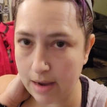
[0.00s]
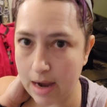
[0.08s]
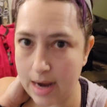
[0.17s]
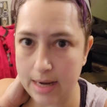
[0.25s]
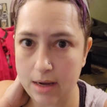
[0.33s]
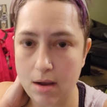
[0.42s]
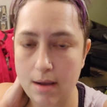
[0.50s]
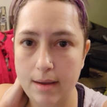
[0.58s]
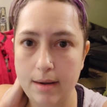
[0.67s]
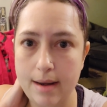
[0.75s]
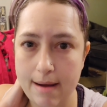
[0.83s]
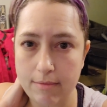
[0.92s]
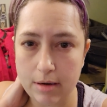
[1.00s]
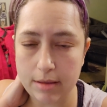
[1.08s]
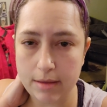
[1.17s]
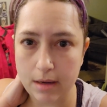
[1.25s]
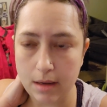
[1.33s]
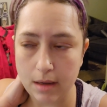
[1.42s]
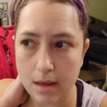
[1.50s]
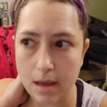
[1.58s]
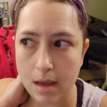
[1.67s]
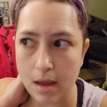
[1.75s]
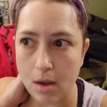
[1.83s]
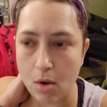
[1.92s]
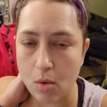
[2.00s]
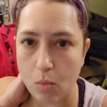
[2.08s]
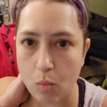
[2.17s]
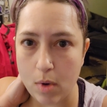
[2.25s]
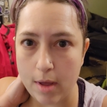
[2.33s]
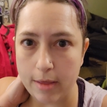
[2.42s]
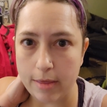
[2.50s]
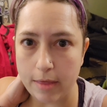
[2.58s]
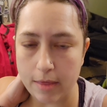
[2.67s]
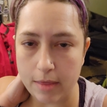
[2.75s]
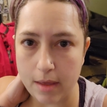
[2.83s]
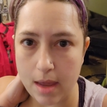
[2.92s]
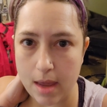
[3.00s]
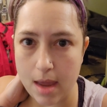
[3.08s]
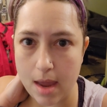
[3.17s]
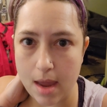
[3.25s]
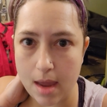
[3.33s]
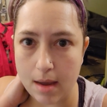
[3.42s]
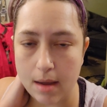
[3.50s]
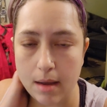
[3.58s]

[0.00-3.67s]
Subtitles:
I got everything with the